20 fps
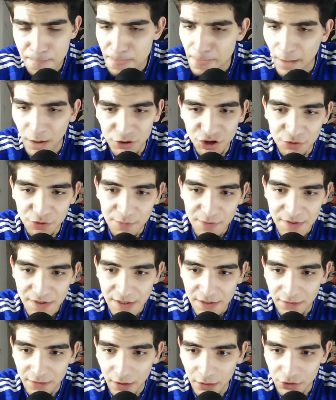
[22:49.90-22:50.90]

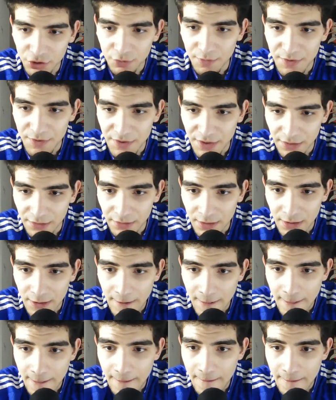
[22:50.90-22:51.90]
100%.
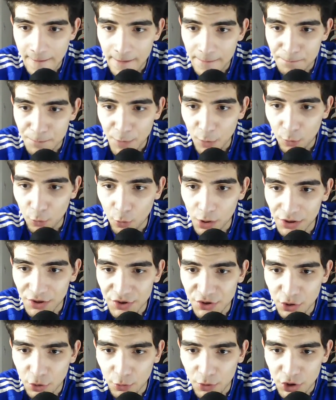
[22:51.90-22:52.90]
Why does
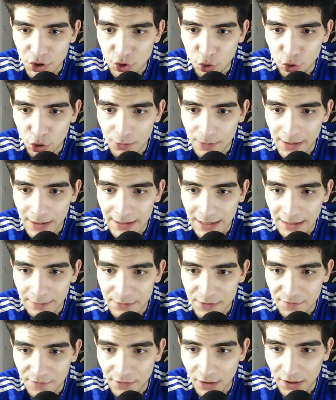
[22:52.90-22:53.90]
no one talk about Lamps
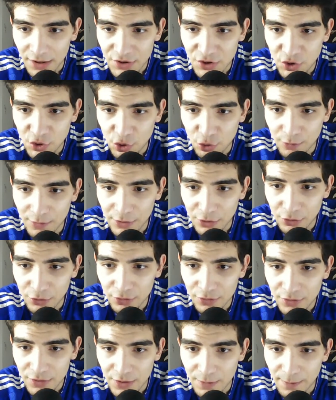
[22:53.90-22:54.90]
for like 2
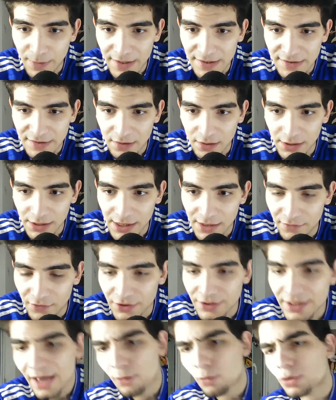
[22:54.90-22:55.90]
mil, the best signing ever?
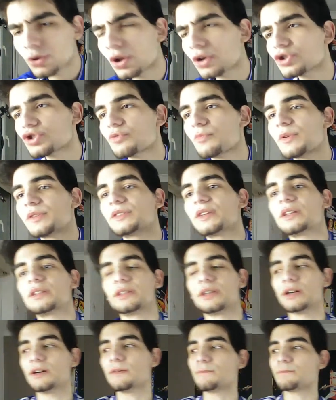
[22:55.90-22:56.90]
Yeah, 100%,
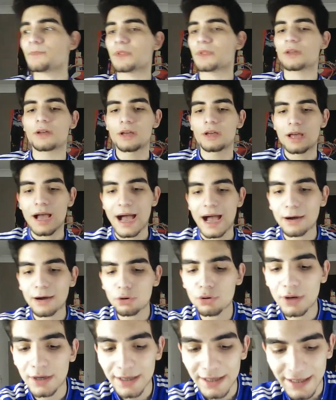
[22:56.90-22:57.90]
yeah.
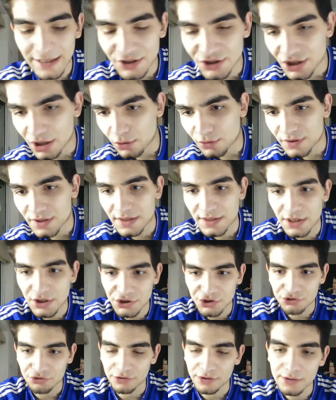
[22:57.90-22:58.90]
In Chelsea's
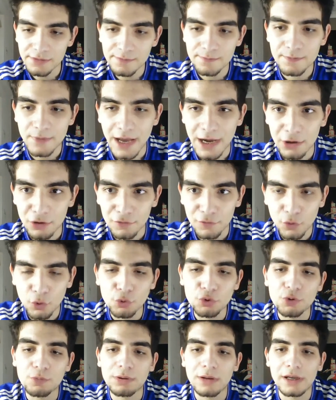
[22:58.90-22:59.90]
history, out of all
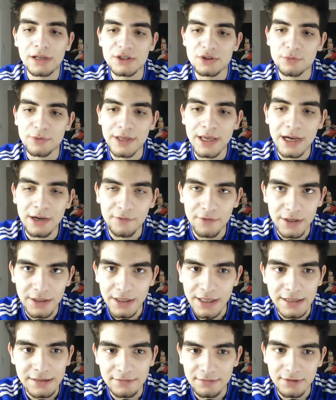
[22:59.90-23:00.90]
the players that we have
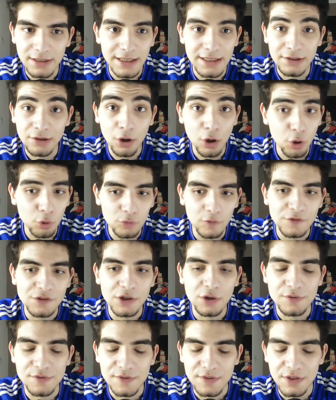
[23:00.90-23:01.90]
in the whole of
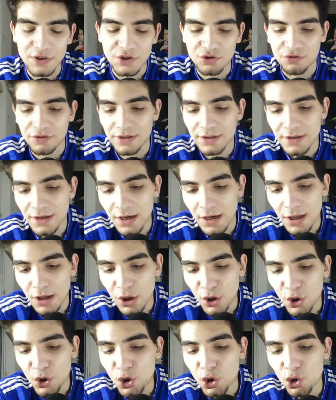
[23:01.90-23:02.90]
Chelsea's history,
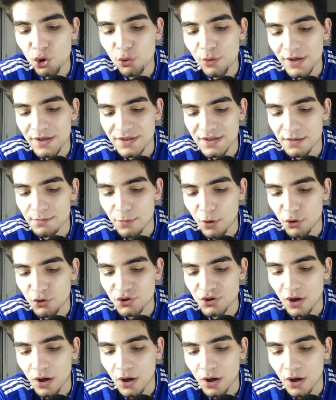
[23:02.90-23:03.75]
who is the most